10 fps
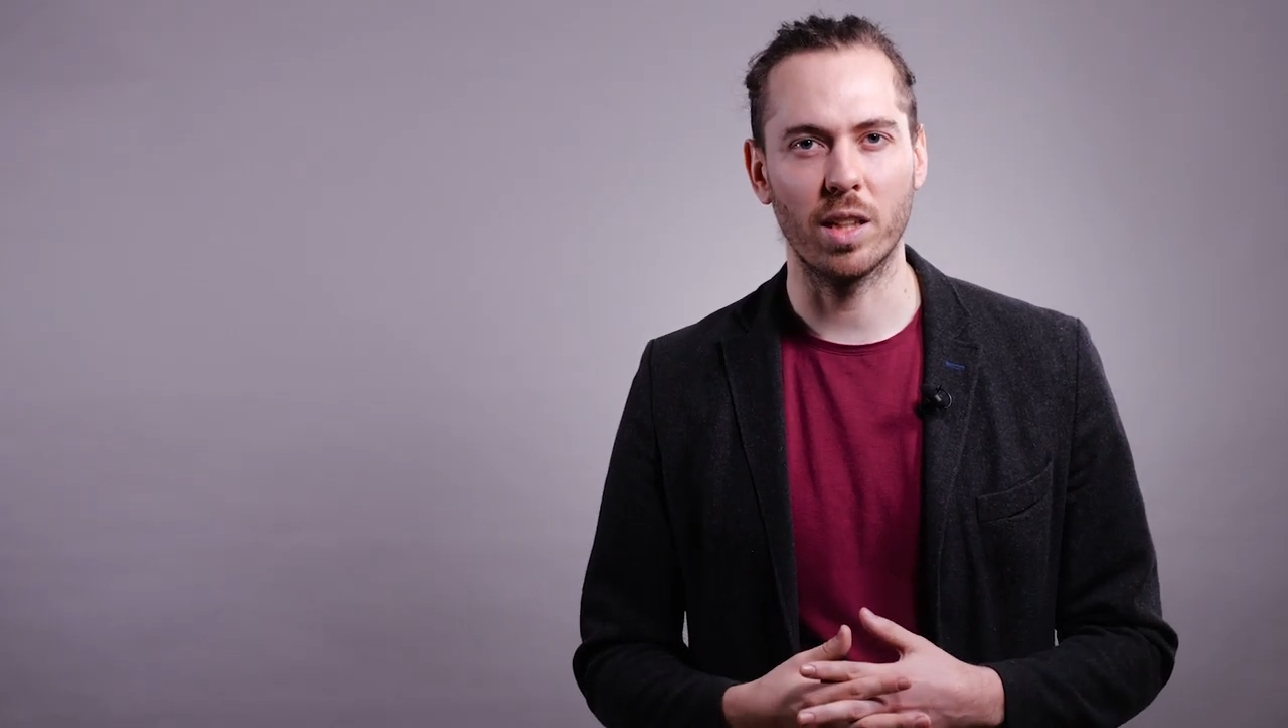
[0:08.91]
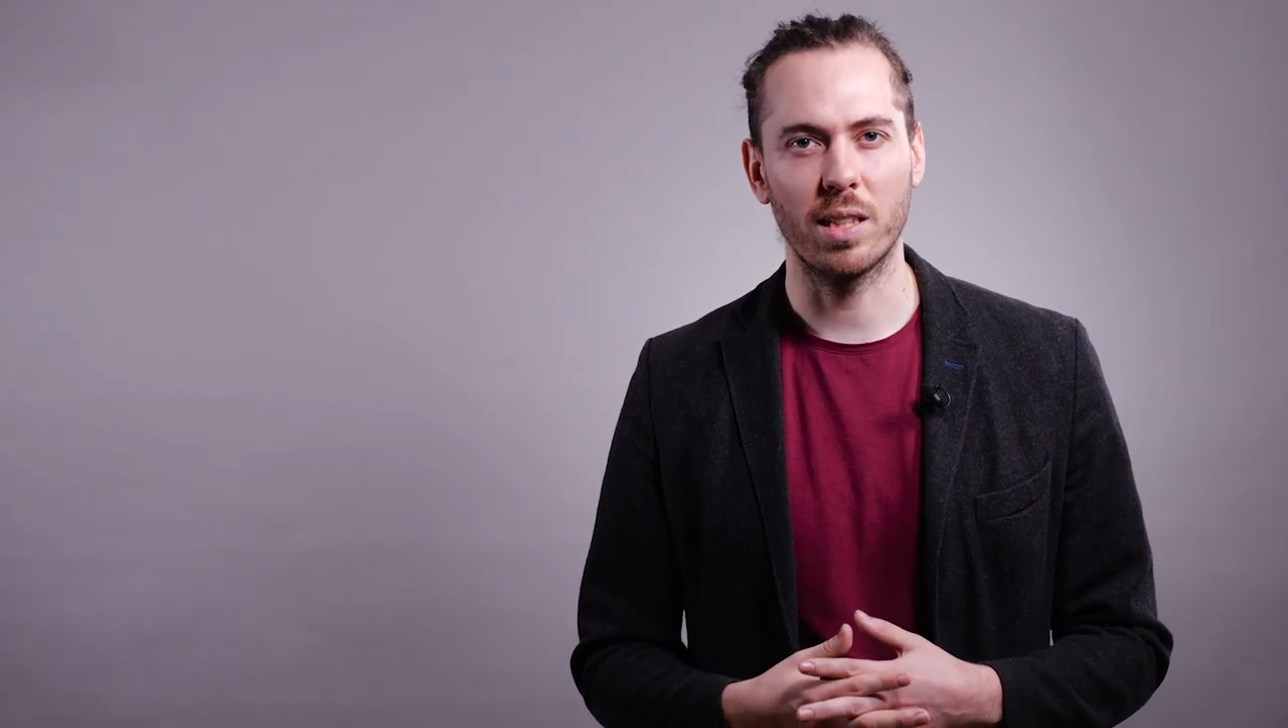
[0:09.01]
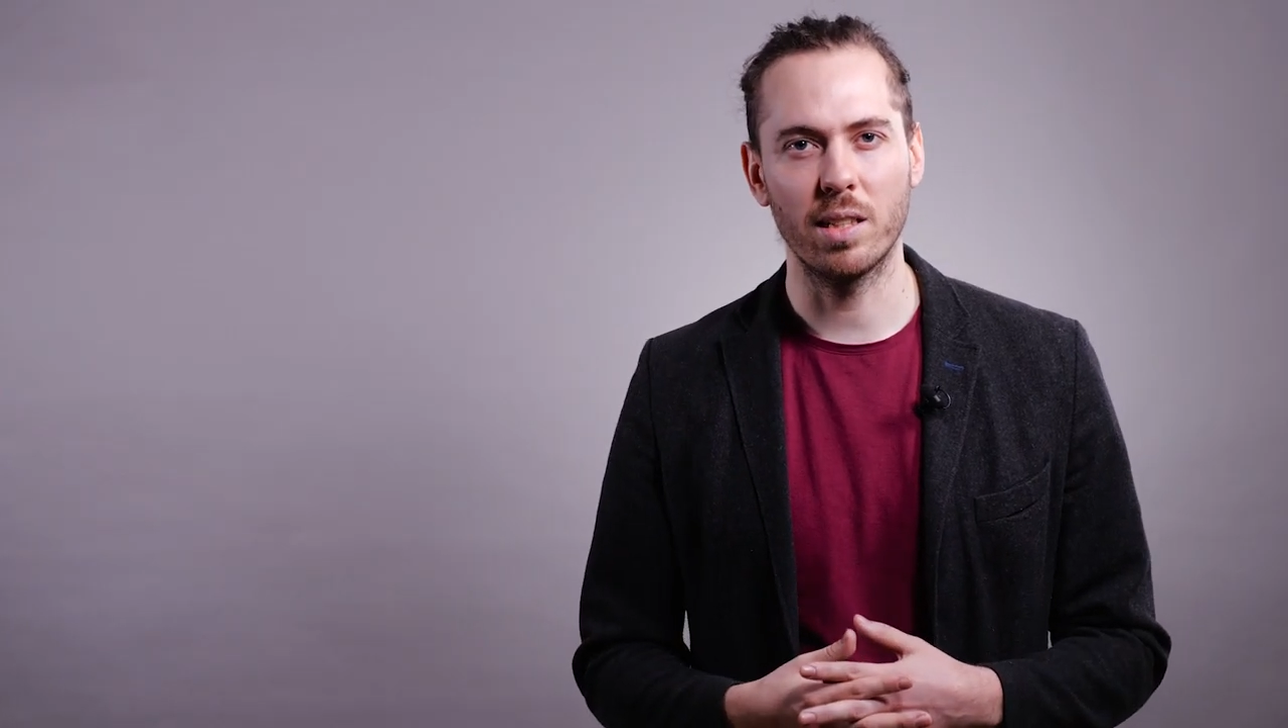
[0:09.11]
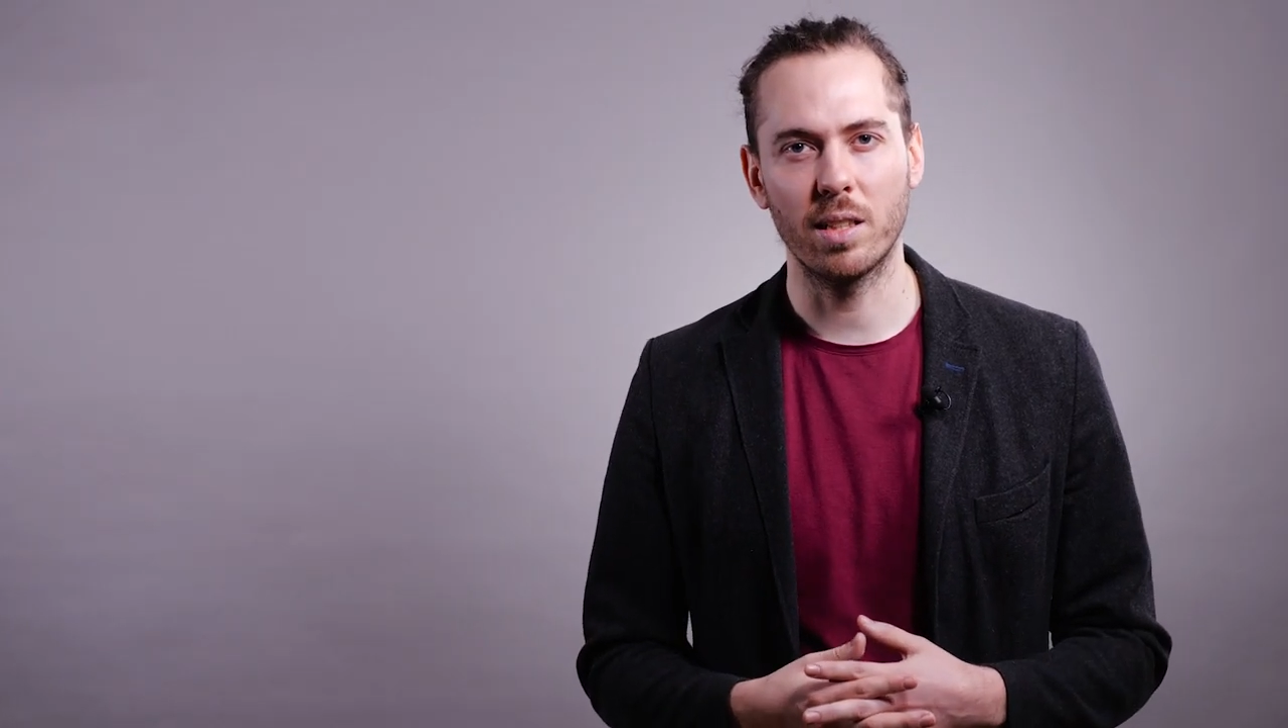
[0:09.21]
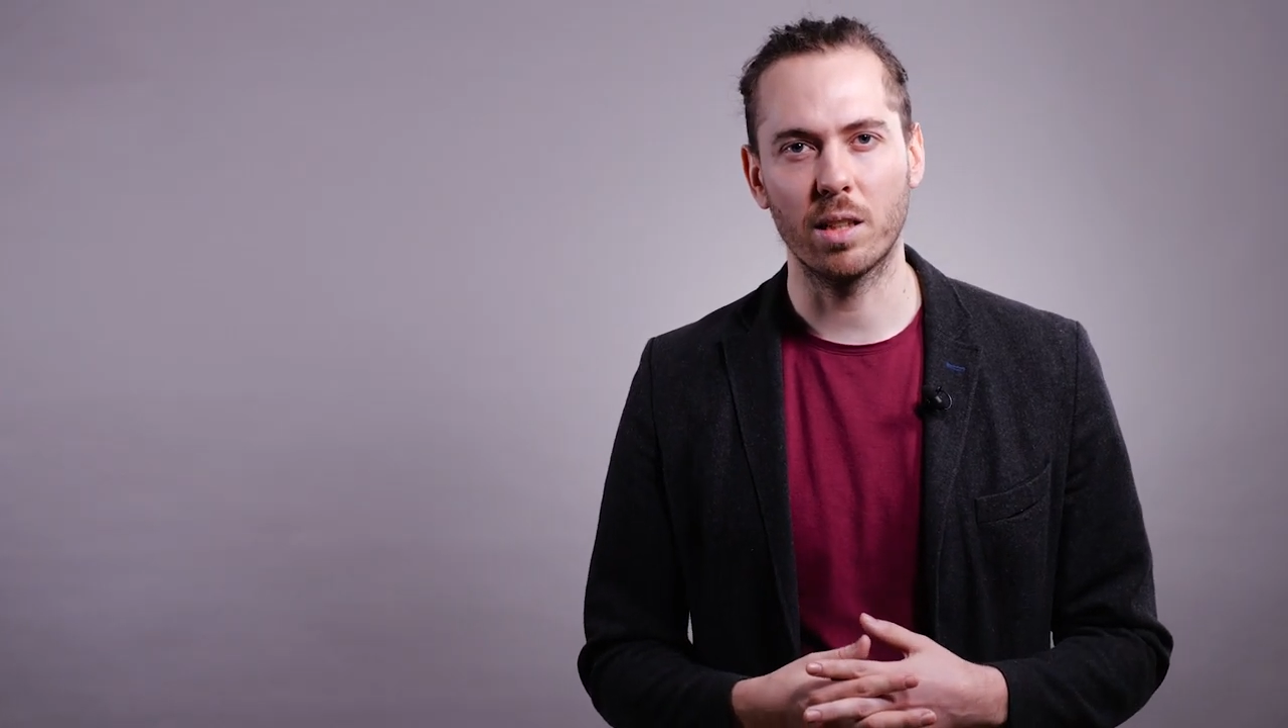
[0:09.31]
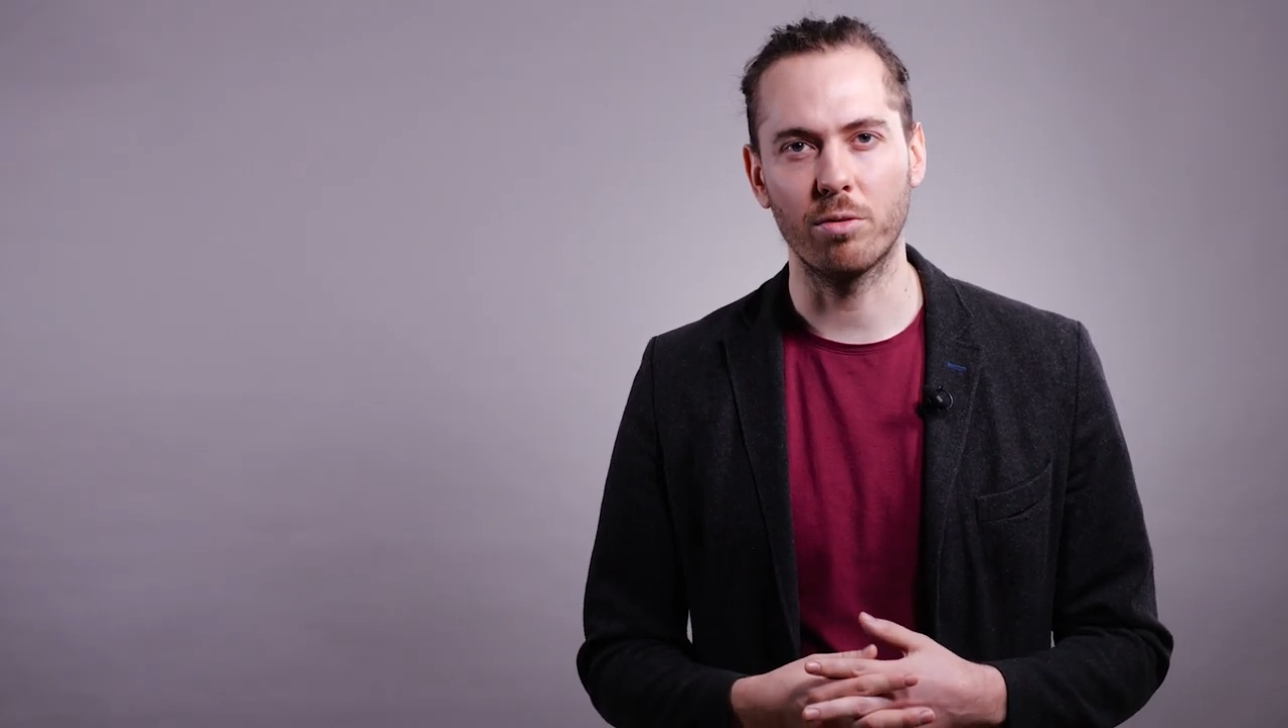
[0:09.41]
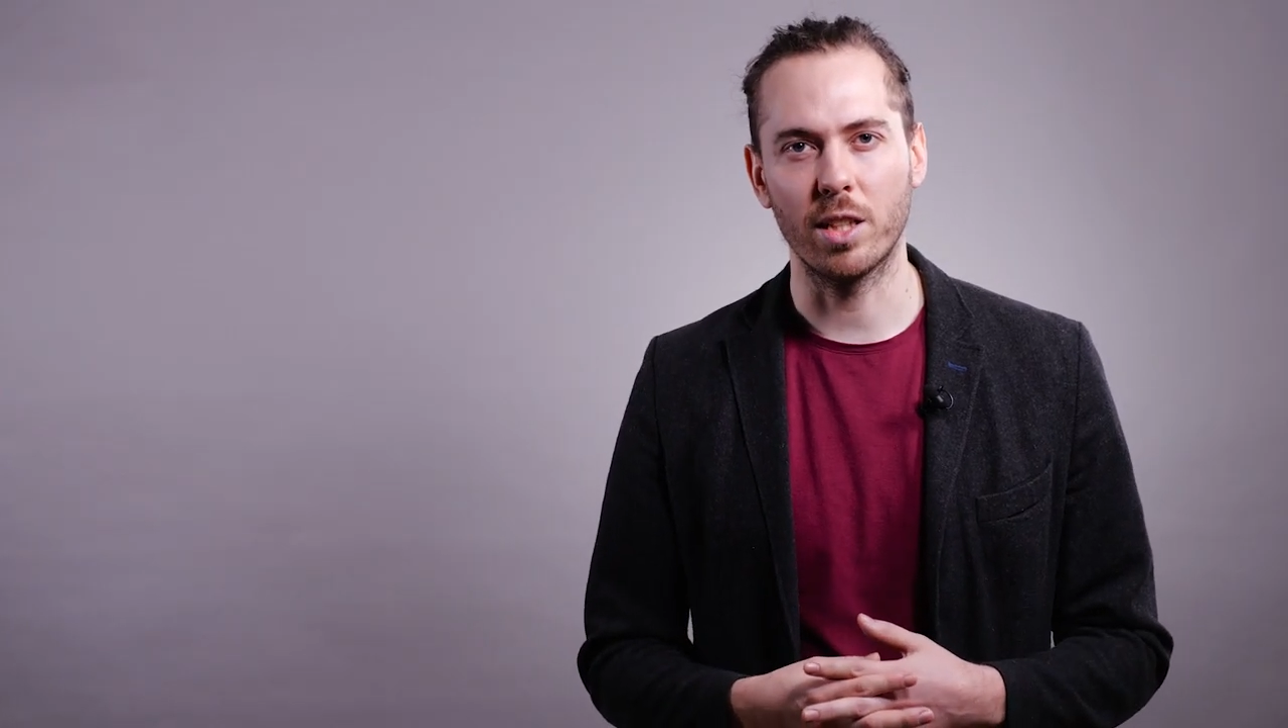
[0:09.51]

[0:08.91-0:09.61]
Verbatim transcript: artistic